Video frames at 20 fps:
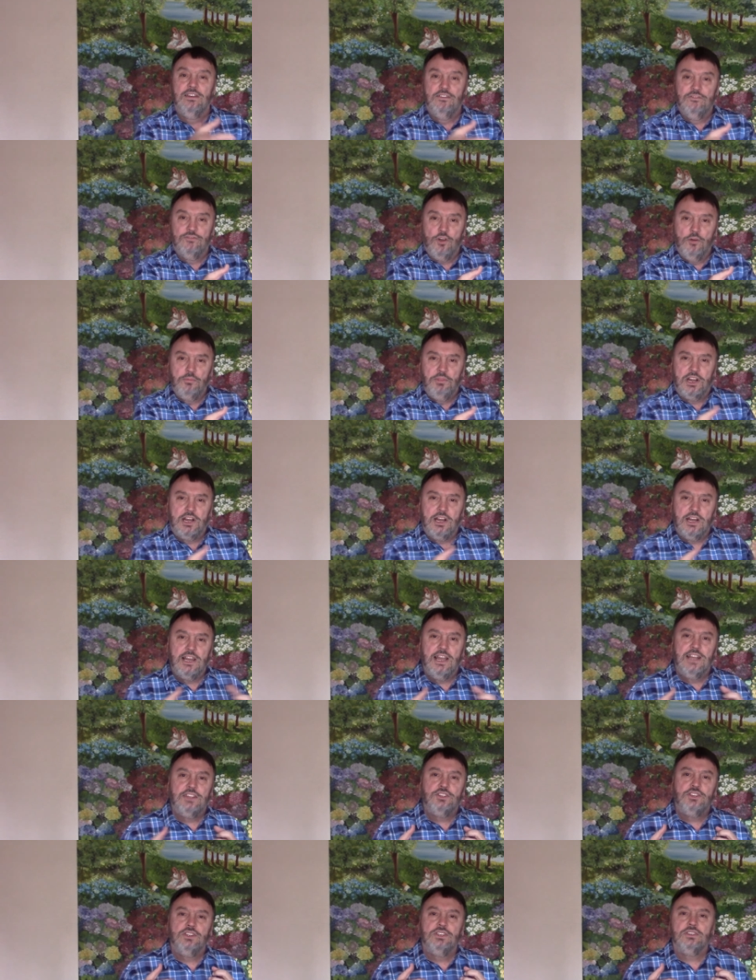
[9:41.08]
from the
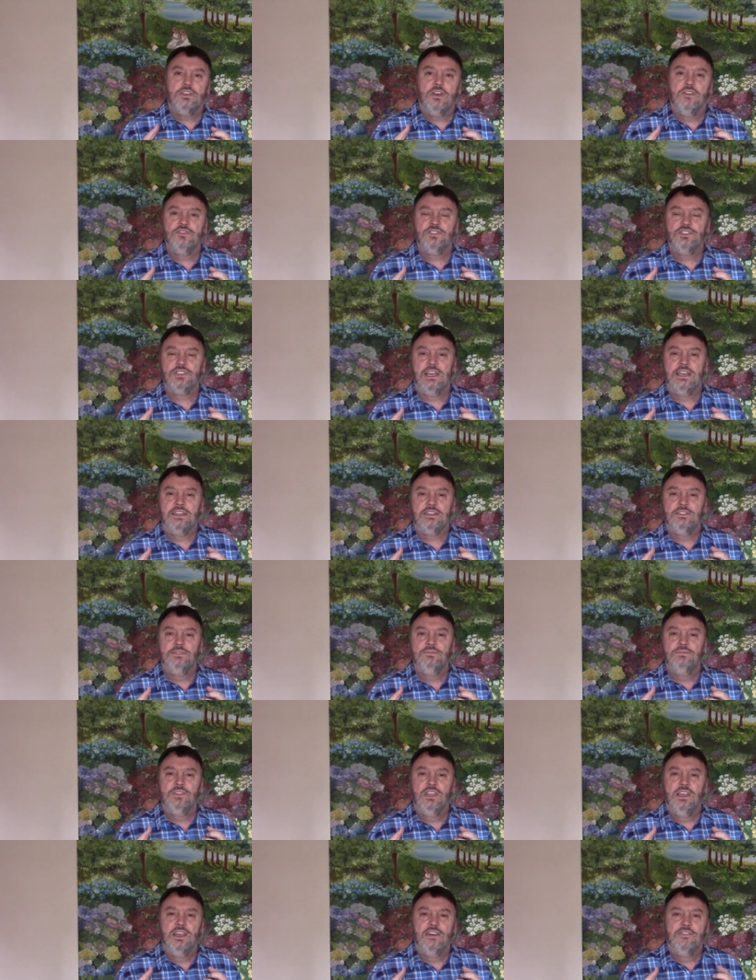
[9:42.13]
clutches of
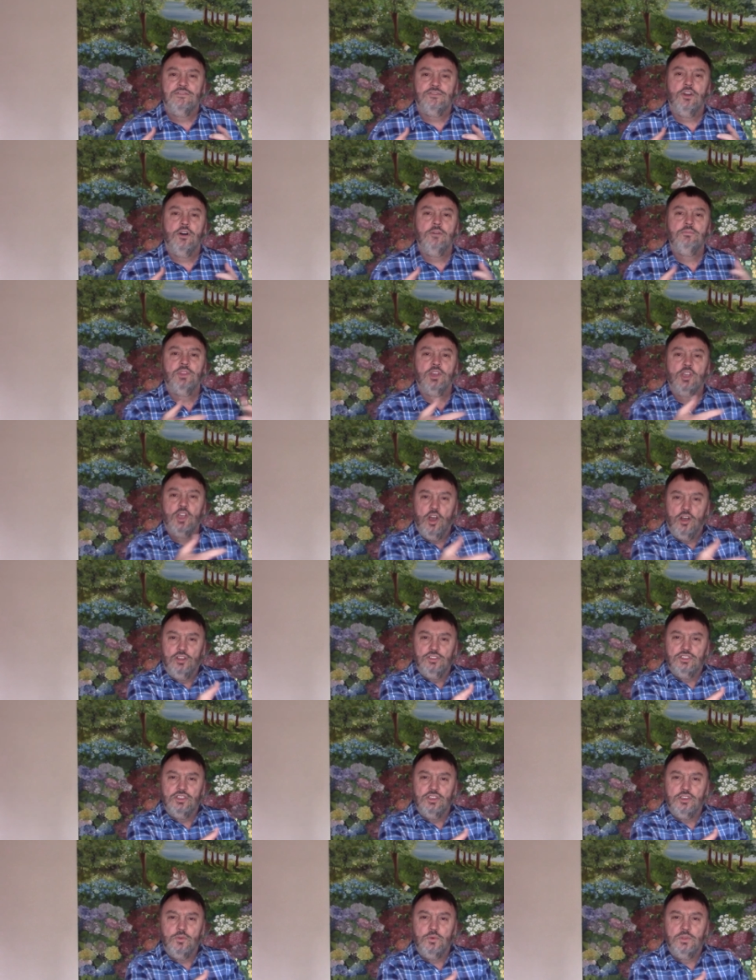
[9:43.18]
Satan, from the
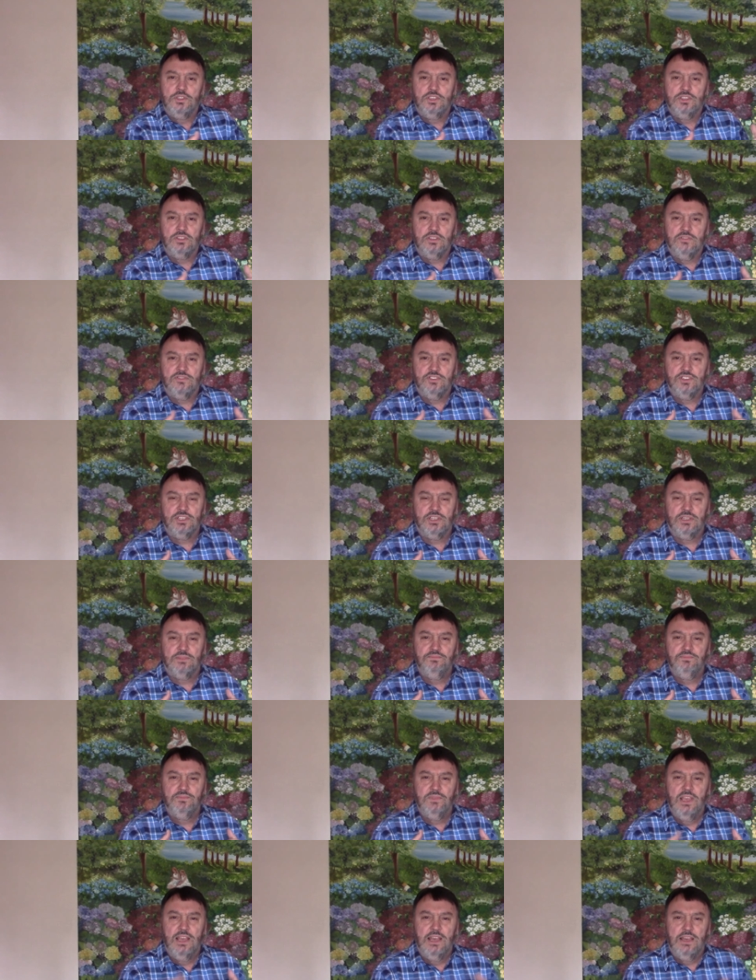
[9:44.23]
consequences of
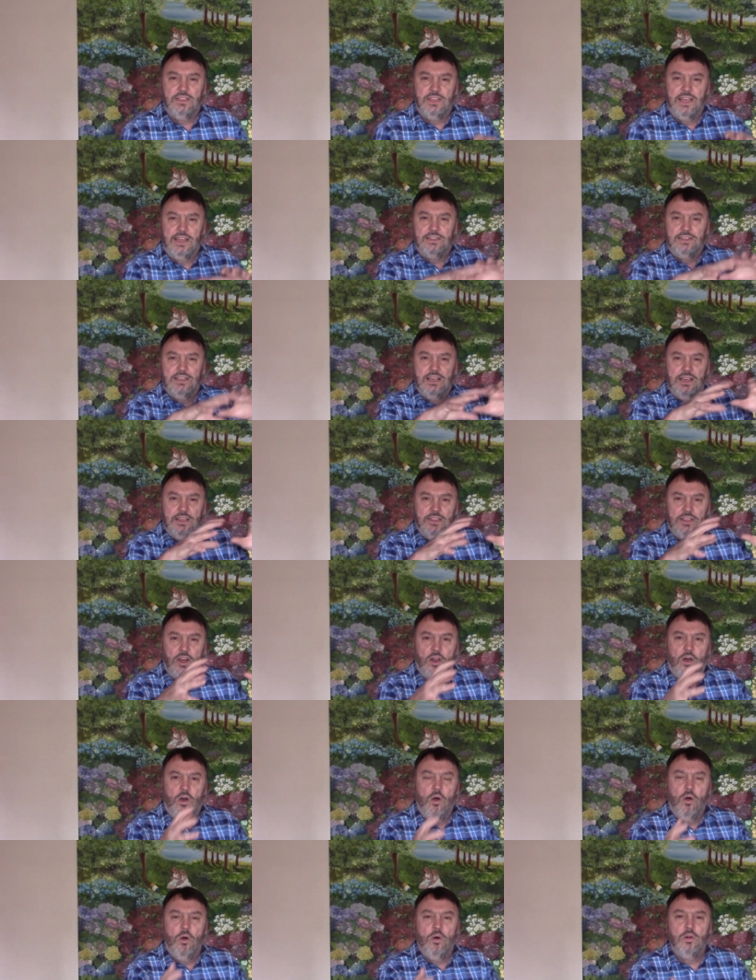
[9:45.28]
sin, that, that
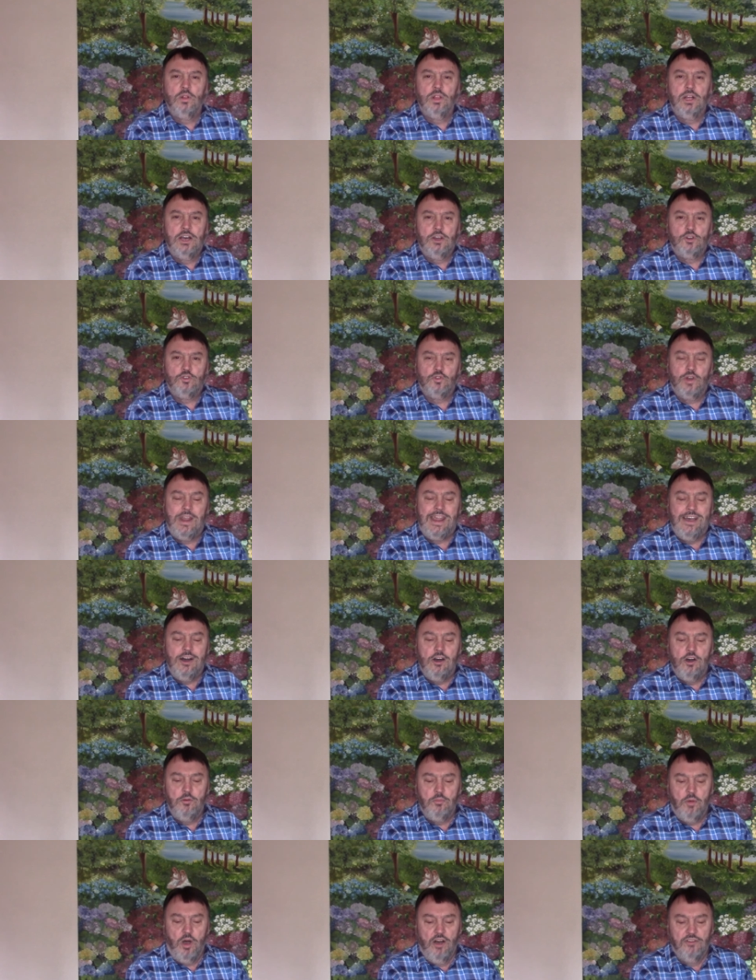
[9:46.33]
whole
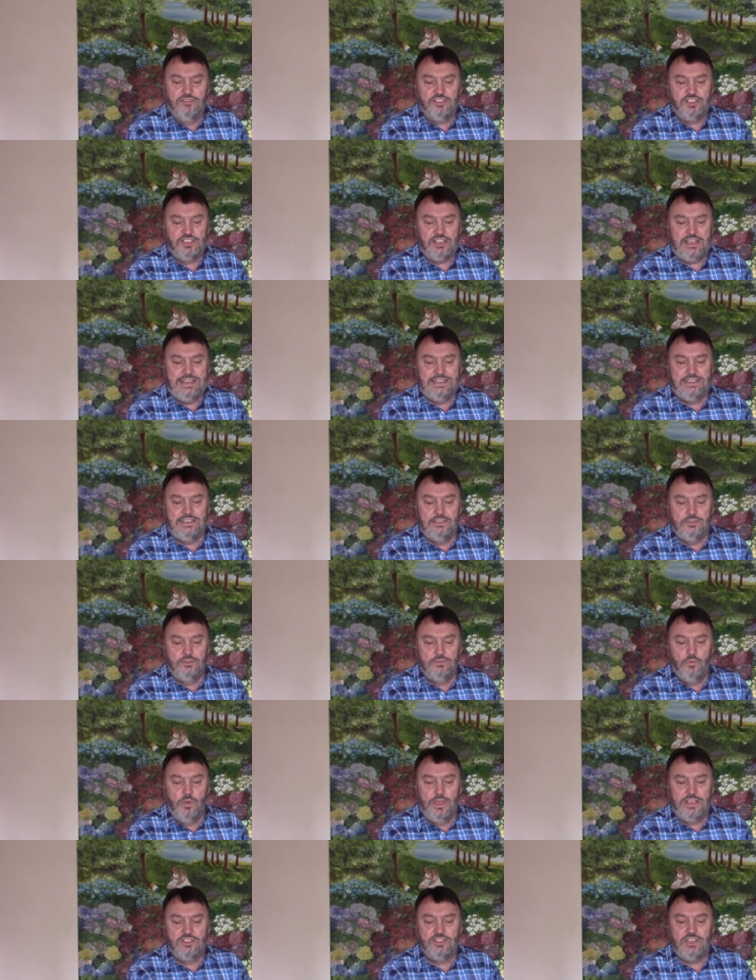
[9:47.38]
realm of Satan
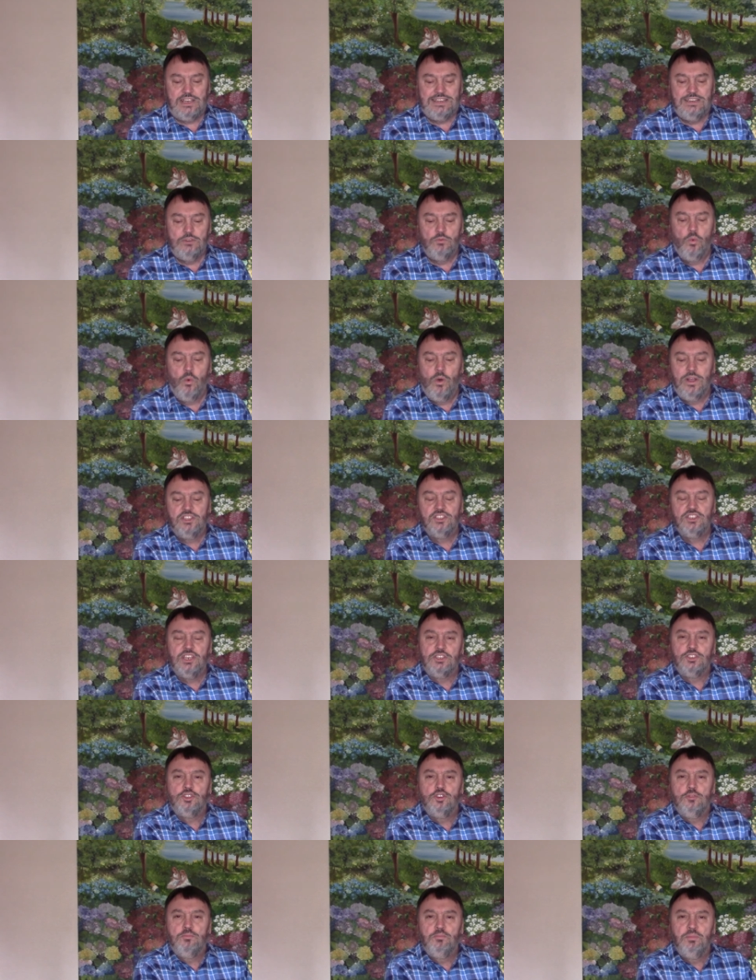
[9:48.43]
where Satan wants us
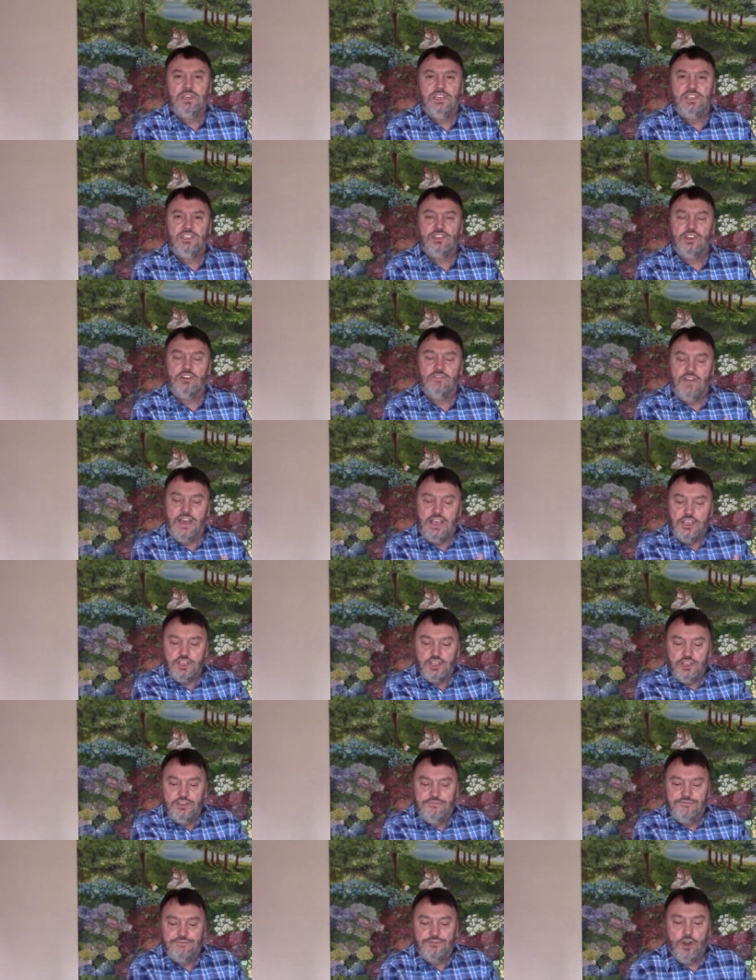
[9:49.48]
to be,
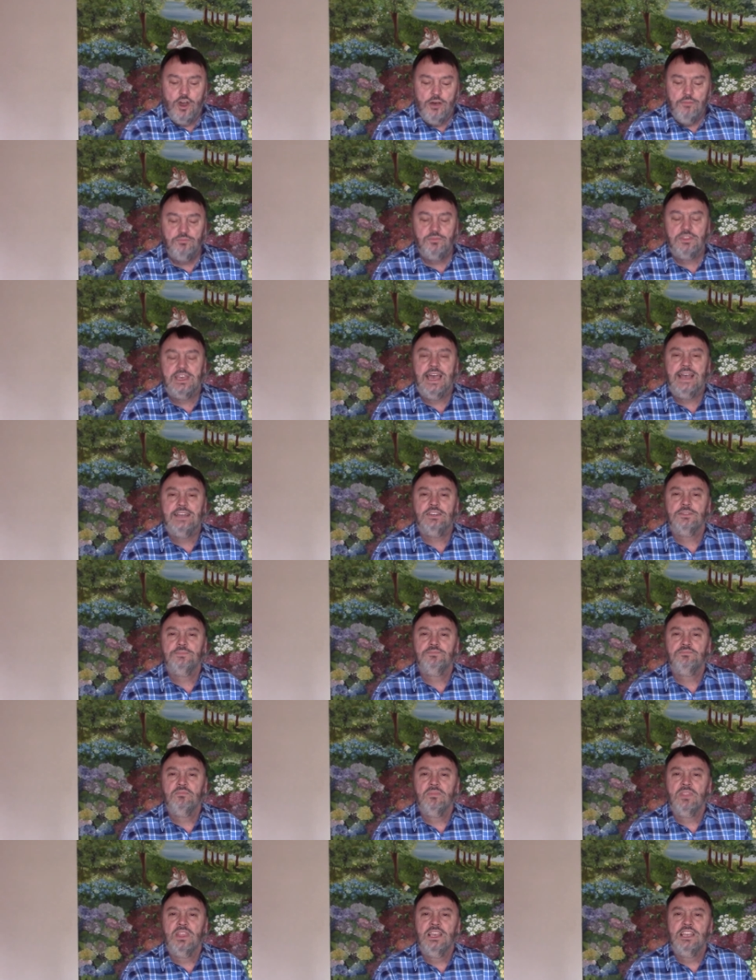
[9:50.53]
salvation from that
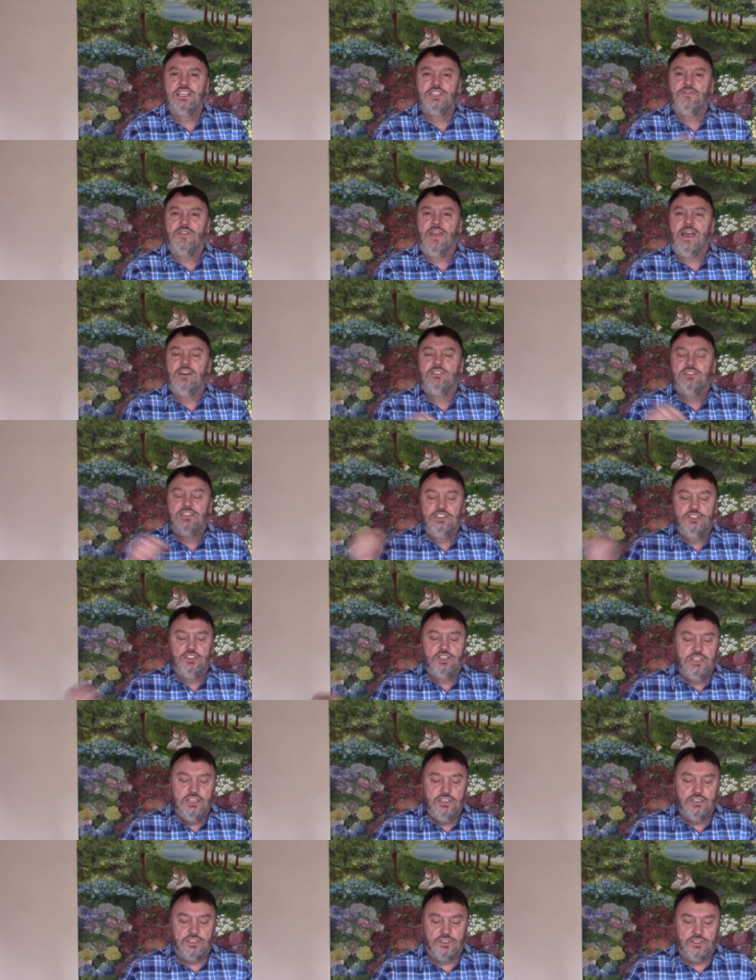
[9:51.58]
is found in
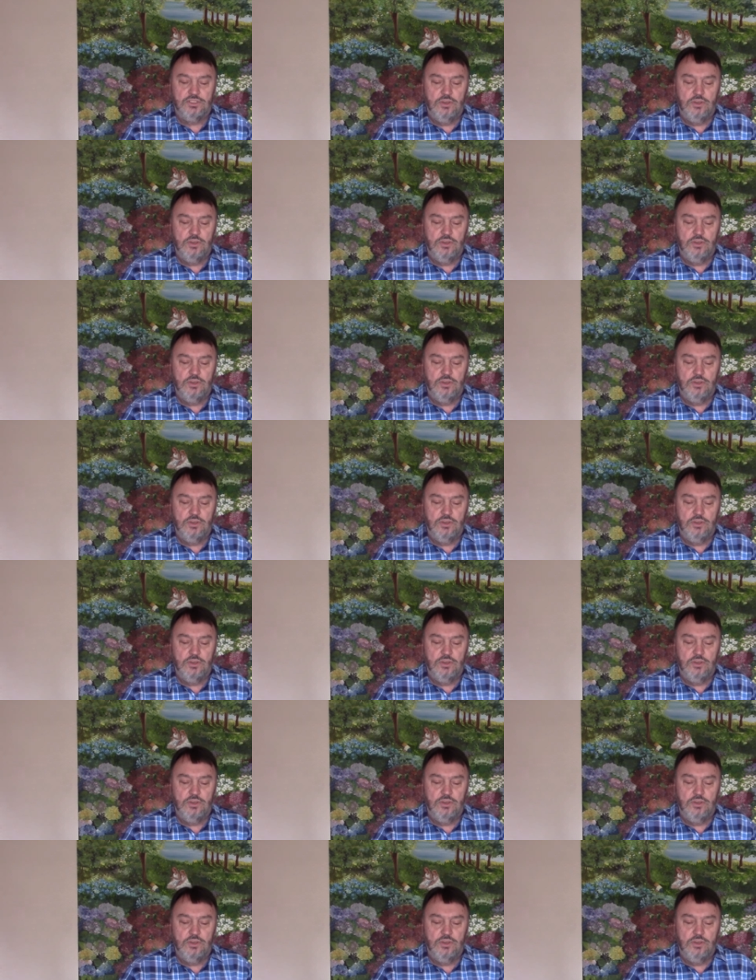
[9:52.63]
Jesus.